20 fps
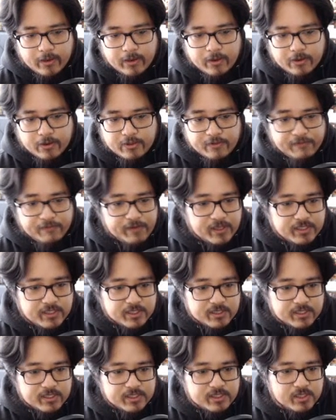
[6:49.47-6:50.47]
The faint
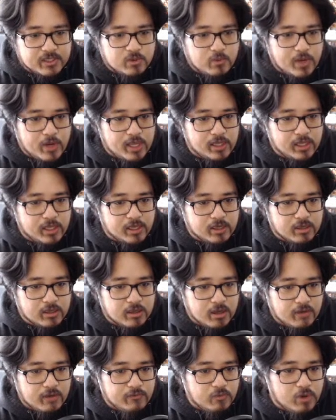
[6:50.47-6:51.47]
and distinct wailing
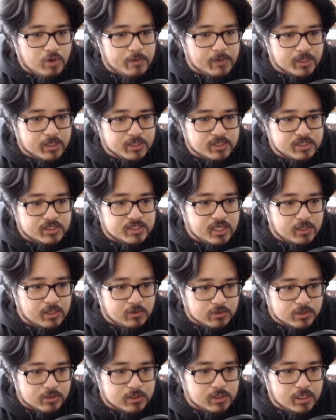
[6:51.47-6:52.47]
of women
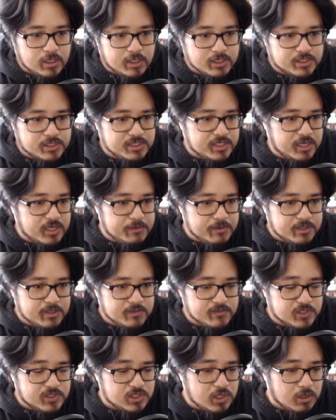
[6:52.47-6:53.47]
settled like a sediment
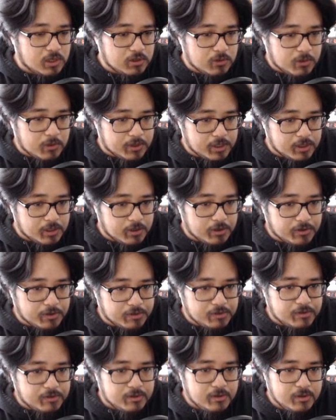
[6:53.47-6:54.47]
of sorrow on the earth.
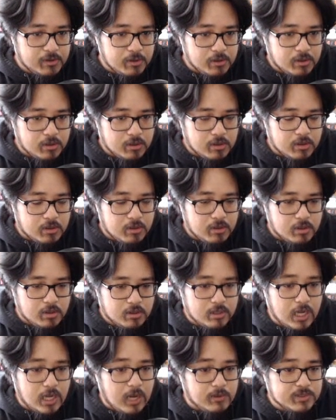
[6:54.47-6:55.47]

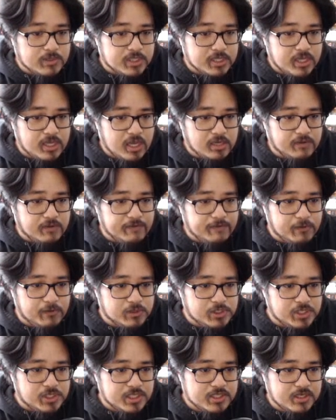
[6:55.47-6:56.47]
Now and again a
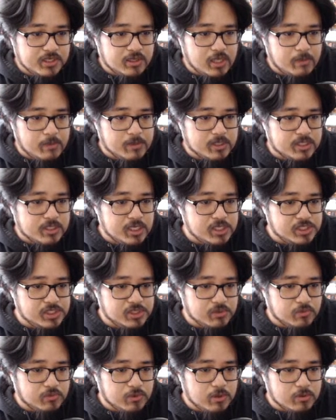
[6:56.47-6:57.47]
full-chested
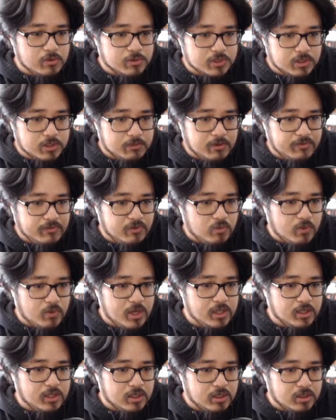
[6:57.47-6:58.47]
lamentation rose above the
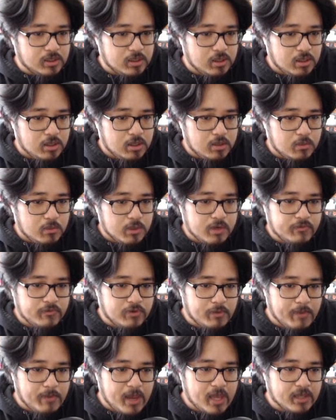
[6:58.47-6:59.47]
wailing whenever
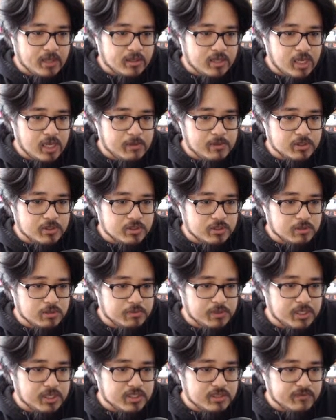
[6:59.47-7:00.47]
a man came into the
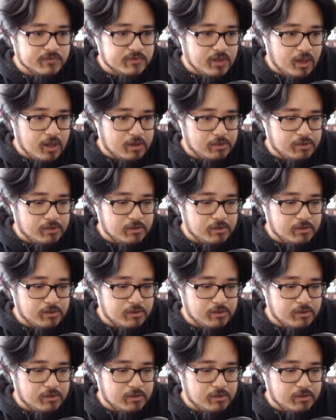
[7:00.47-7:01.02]
place of death.